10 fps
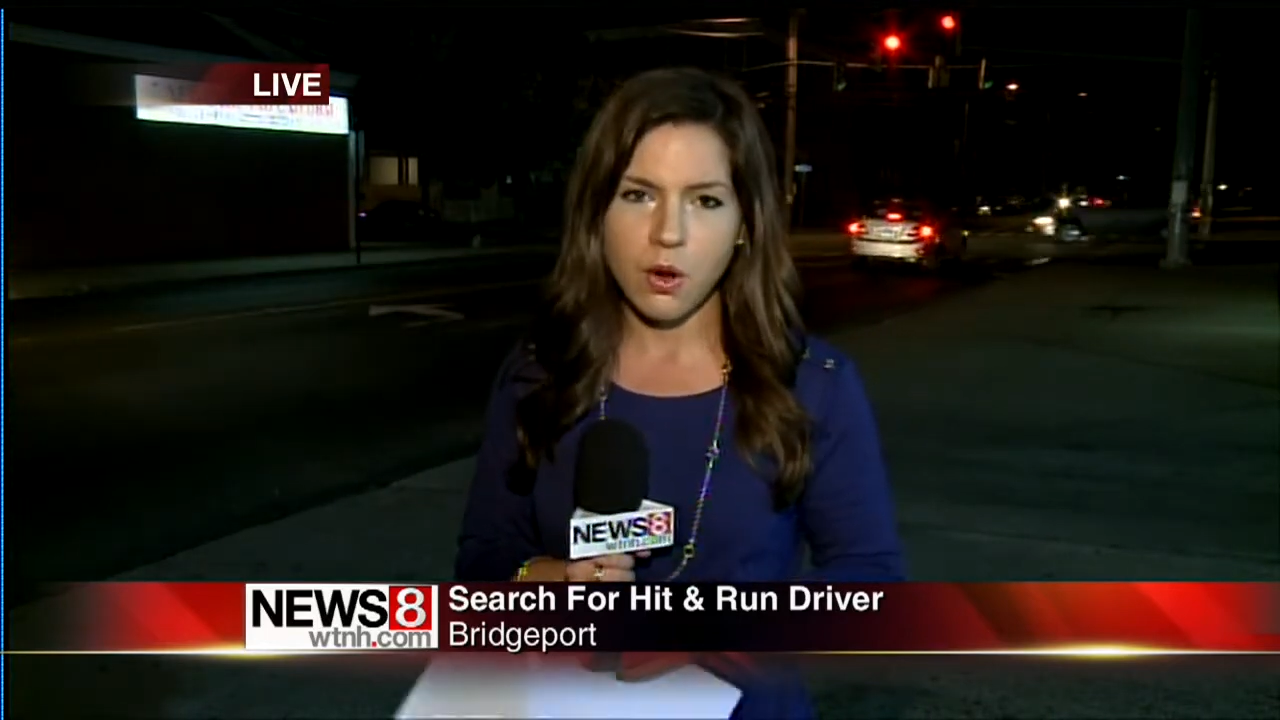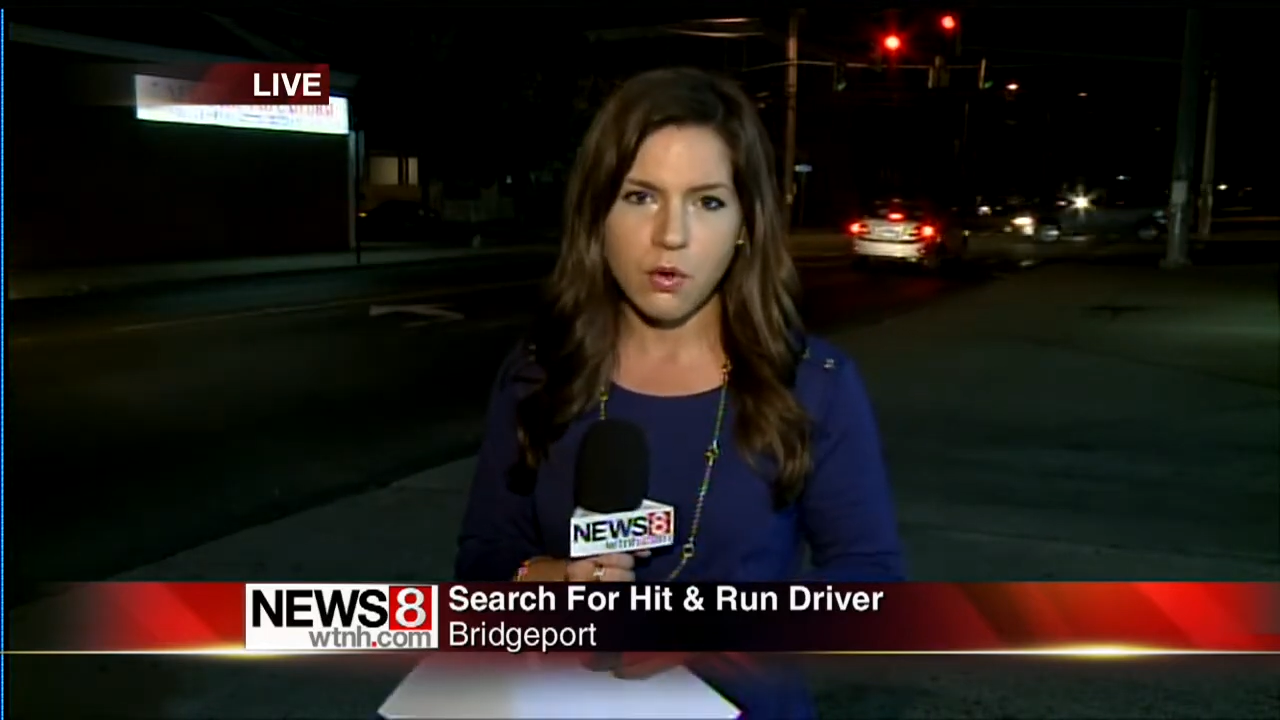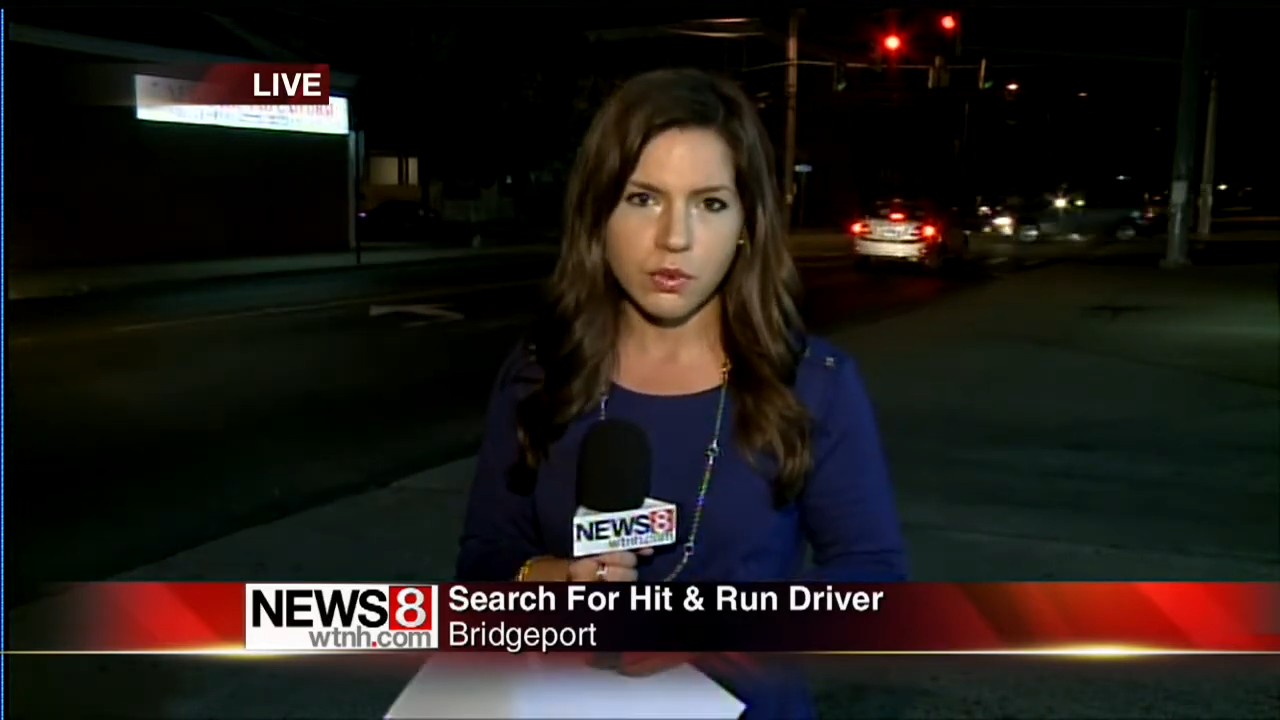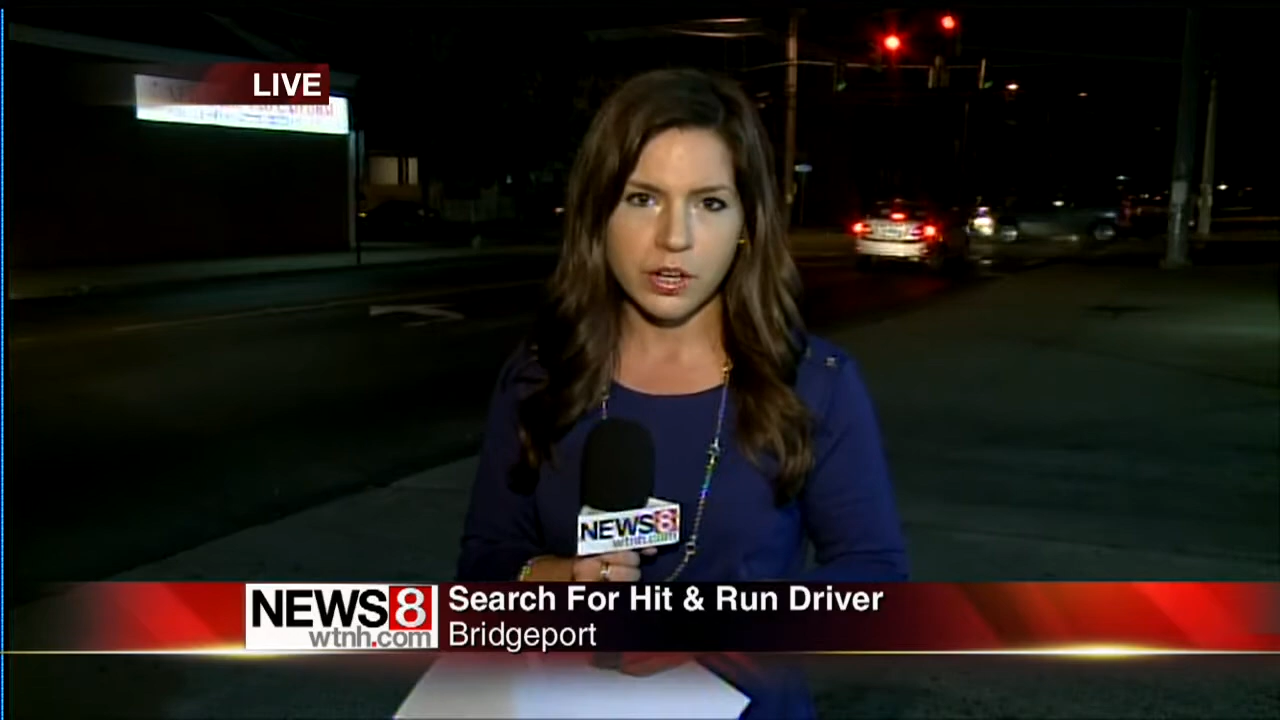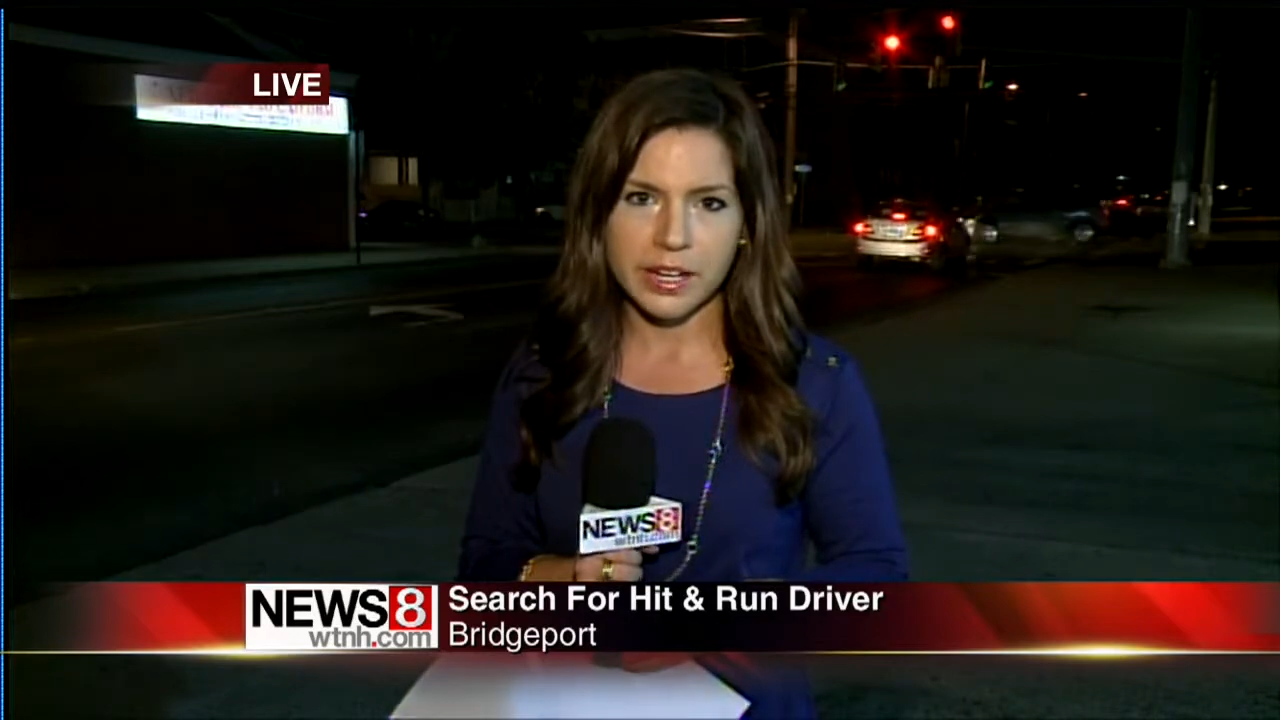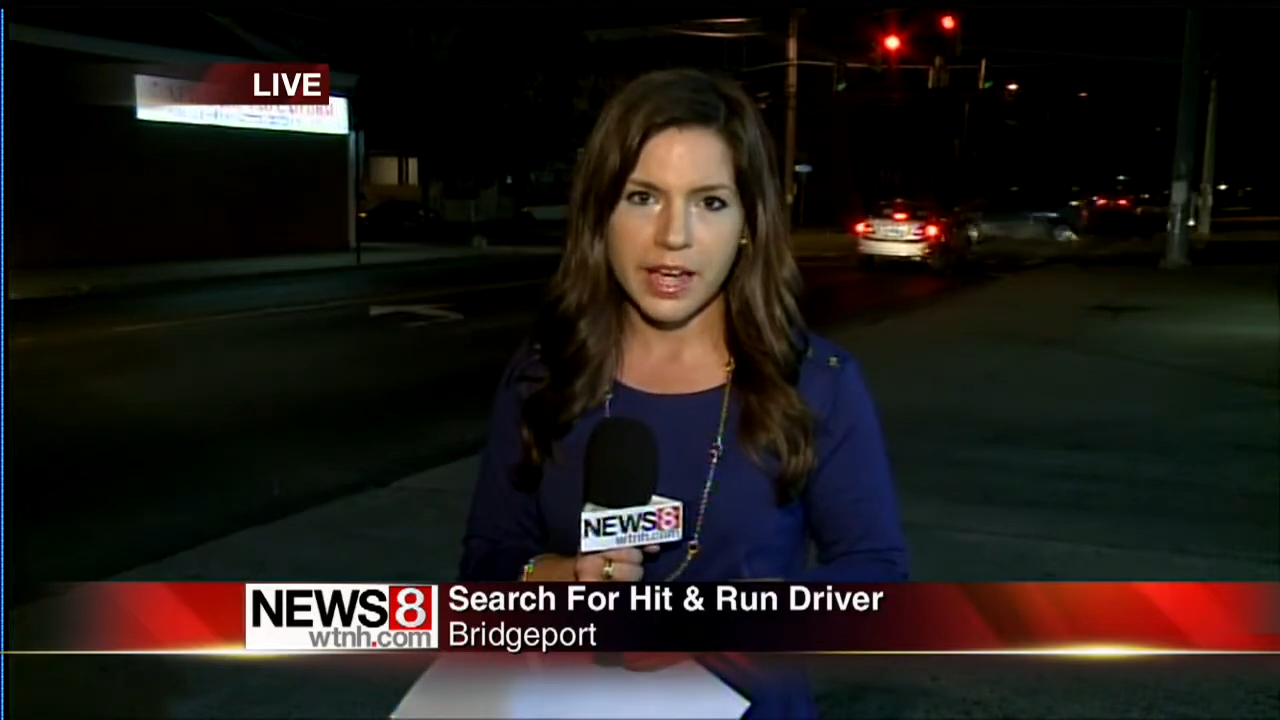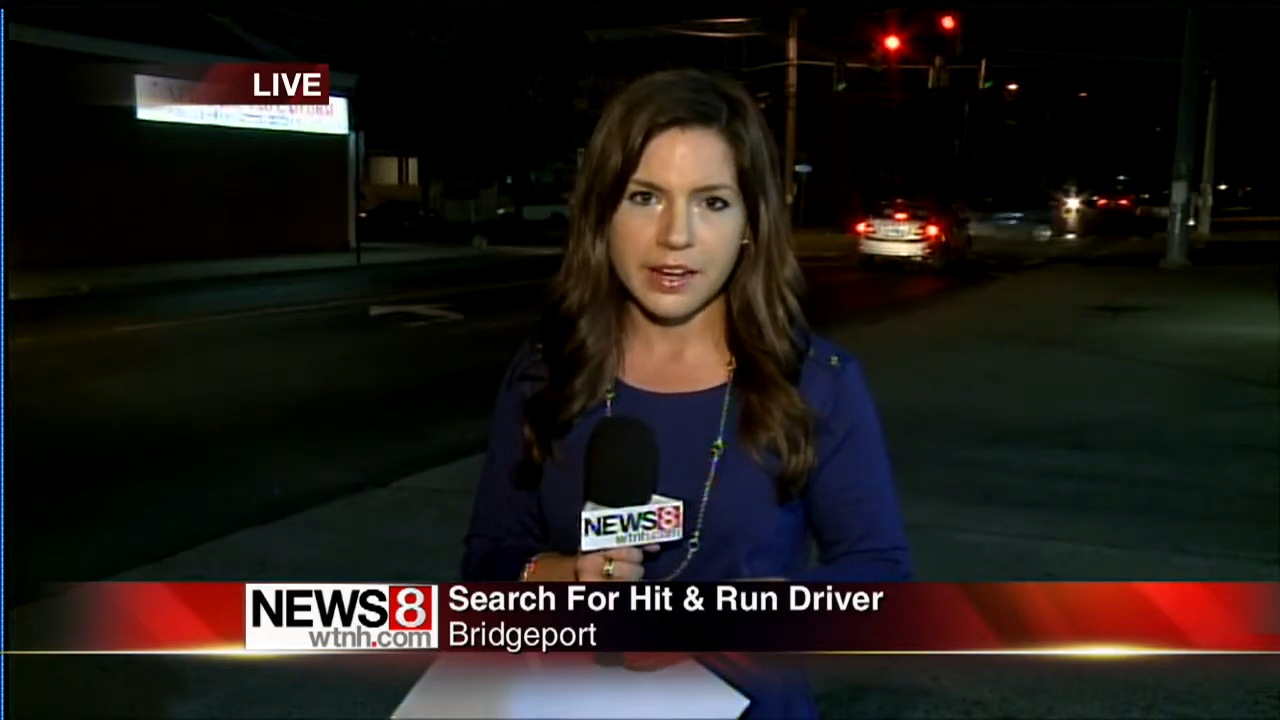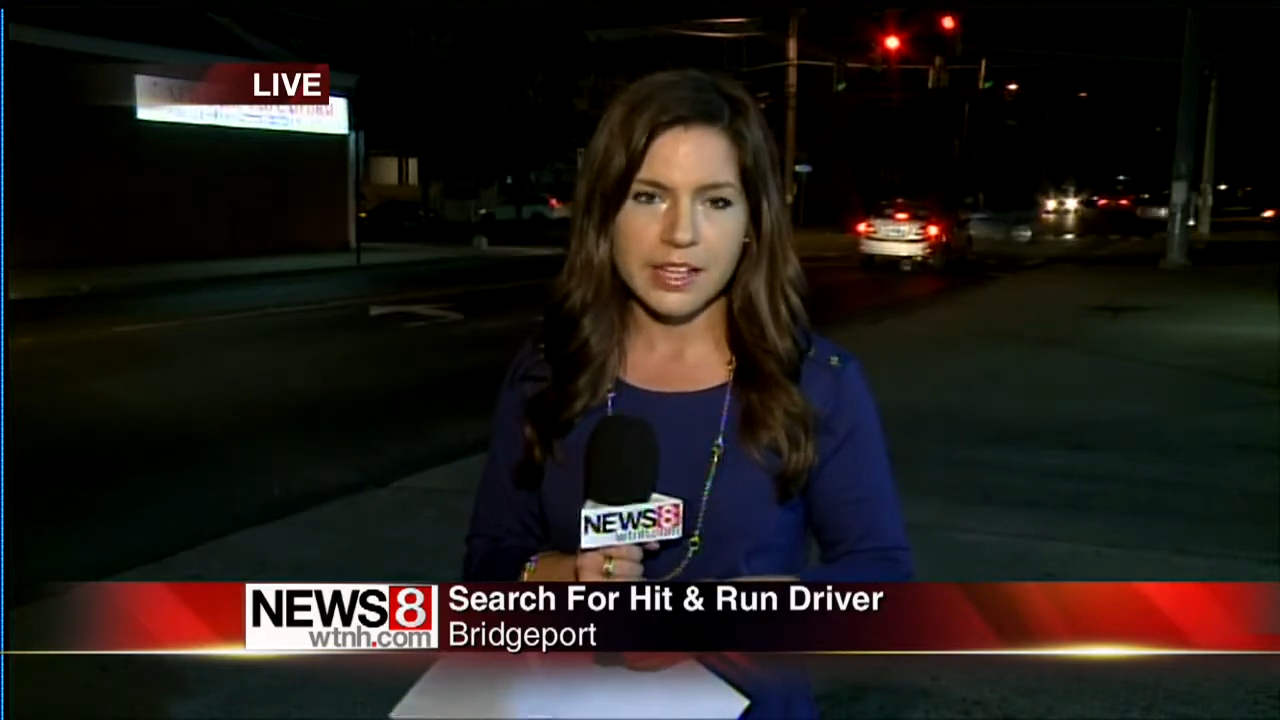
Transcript: over again.